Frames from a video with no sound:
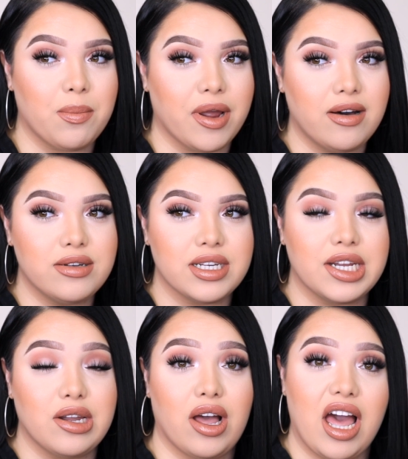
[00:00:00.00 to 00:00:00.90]
brows
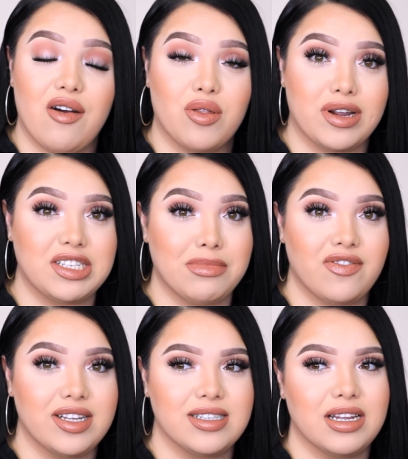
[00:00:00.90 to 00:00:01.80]
and not have the rest of my
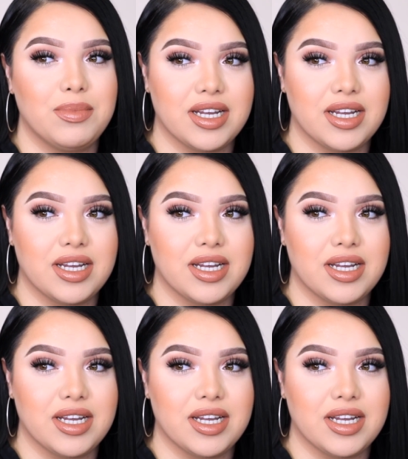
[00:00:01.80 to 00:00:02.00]
face done